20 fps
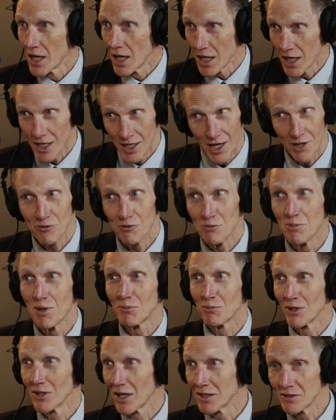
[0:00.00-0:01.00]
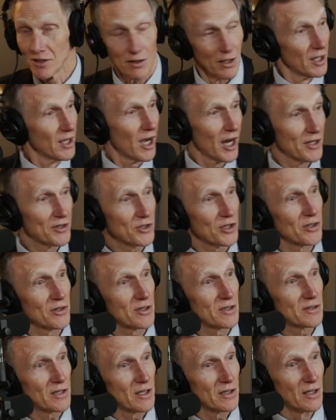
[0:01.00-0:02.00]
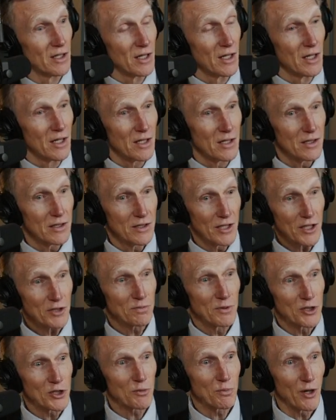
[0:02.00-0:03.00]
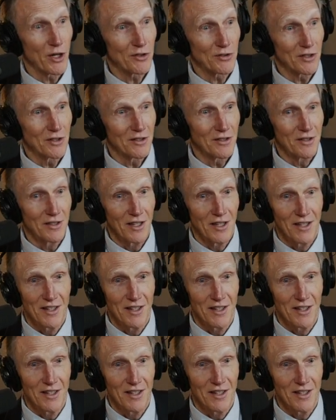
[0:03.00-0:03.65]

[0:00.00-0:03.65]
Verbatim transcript: And I remembered, I said, I turned and said, yes, Mister President.